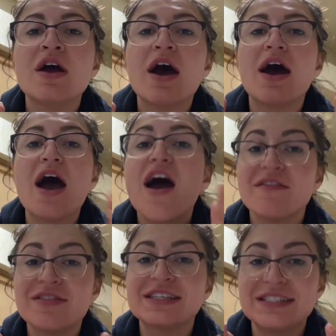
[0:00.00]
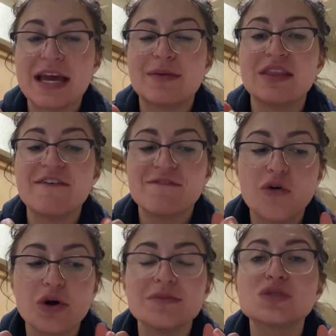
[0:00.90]
of the salmon that
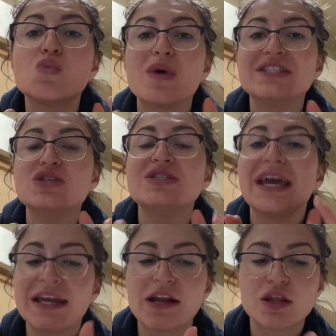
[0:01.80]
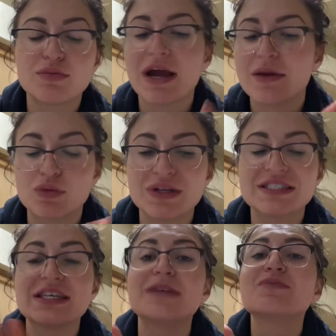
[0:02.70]
forms once you take it out of the brine,
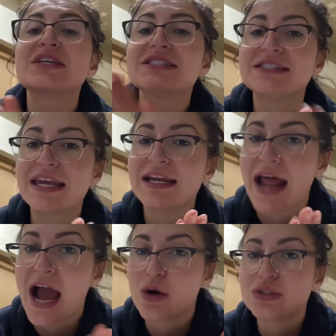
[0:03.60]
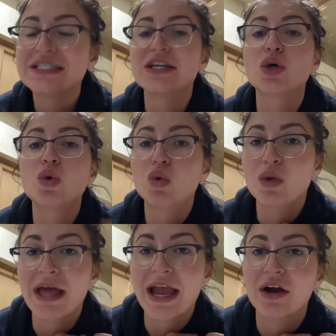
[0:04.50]
rinse it, set it out in a
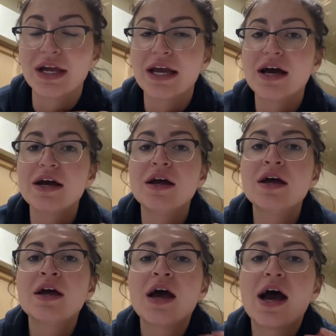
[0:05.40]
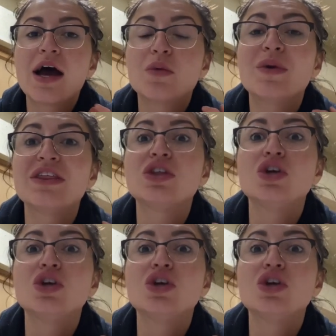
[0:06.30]
cool area with